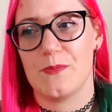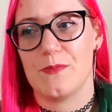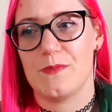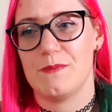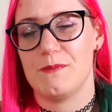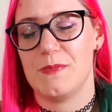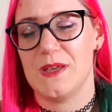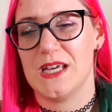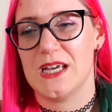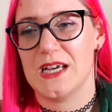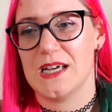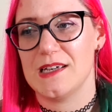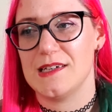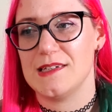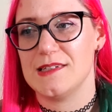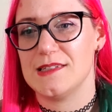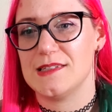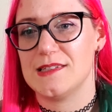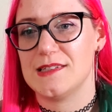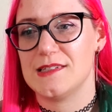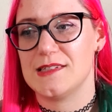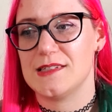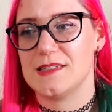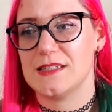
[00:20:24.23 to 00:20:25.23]

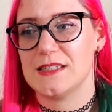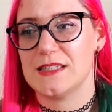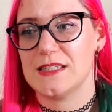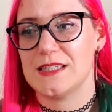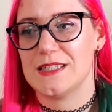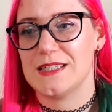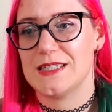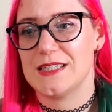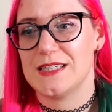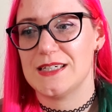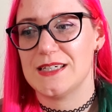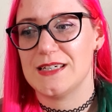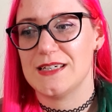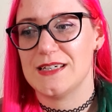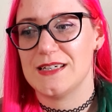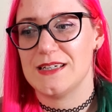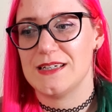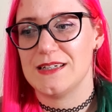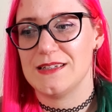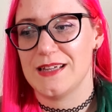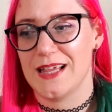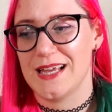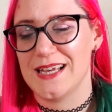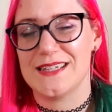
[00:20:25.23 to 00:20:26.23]
Because
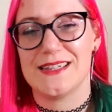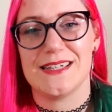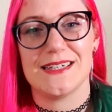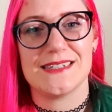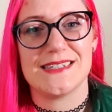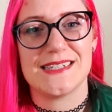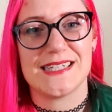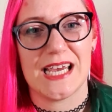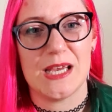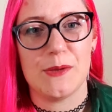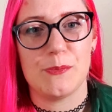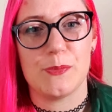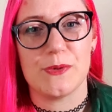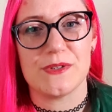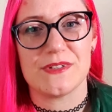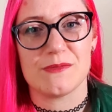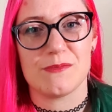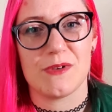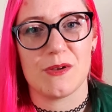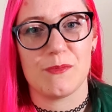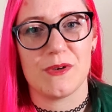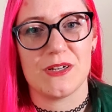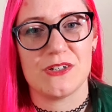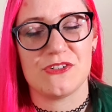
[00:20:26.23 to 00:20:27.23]
like the escapism
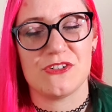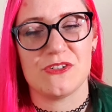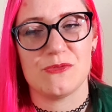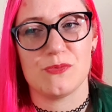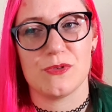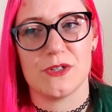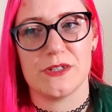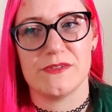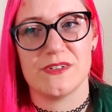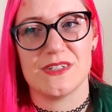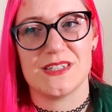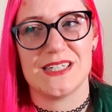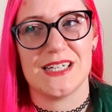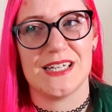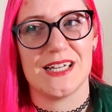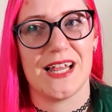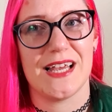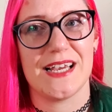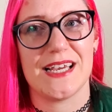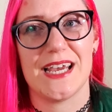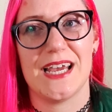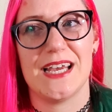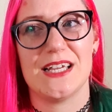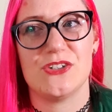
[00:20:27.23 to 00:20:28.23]
I mentioned previously,
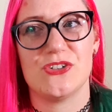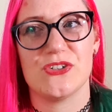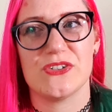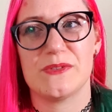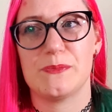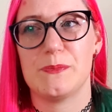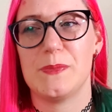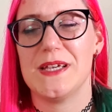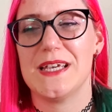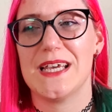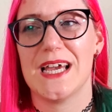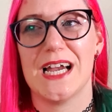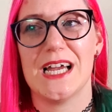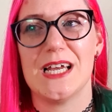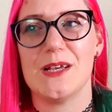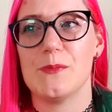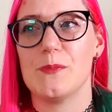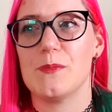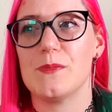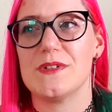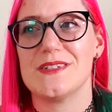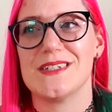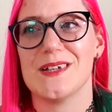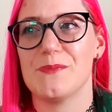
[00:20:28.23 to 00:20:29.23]
like it just
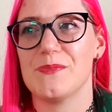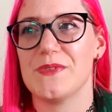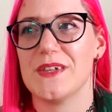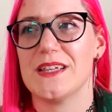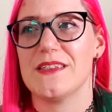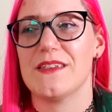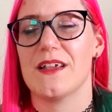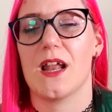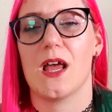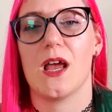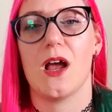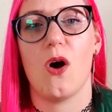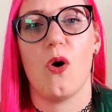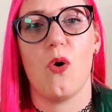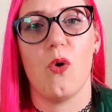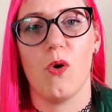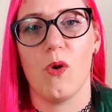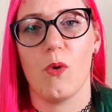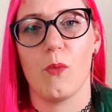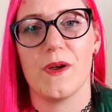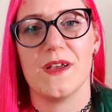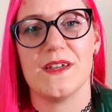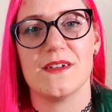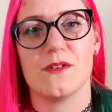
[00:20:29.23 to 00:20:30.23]
became something that I
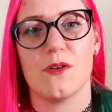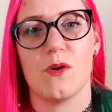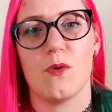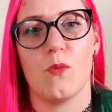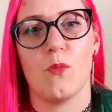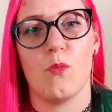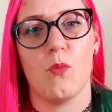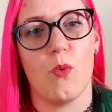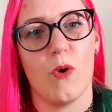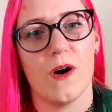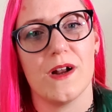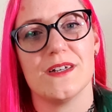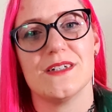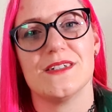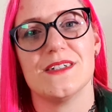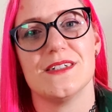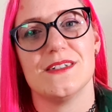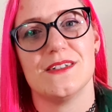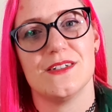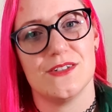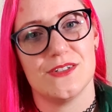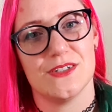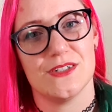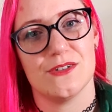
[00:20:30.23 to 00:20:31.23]
always wanted
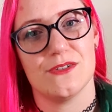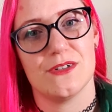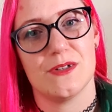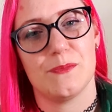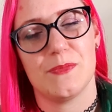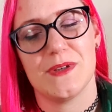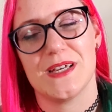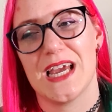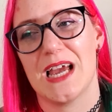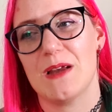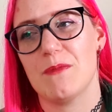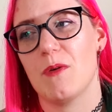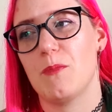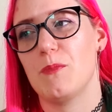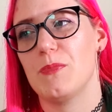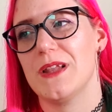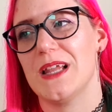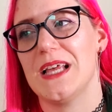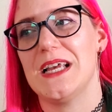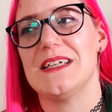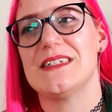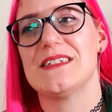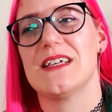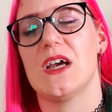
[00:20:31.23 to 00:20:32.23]
to do. It became a
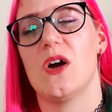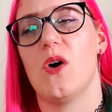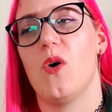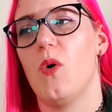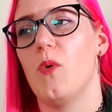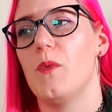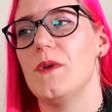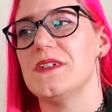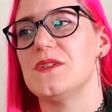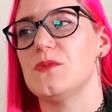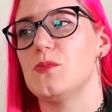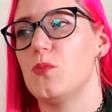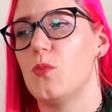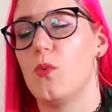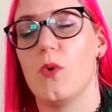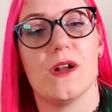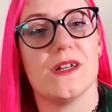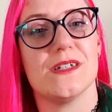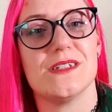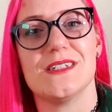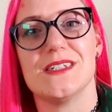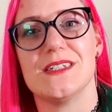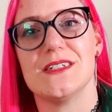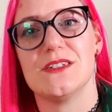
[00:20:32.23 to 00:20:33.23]
place I always
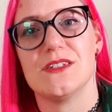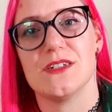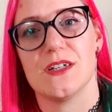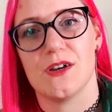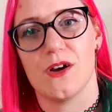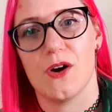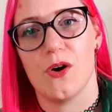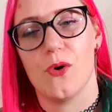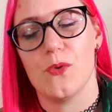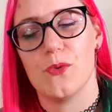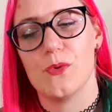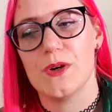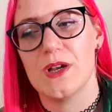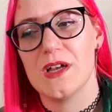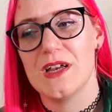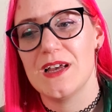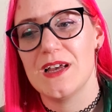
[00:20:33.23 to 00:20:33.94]
wanted to go.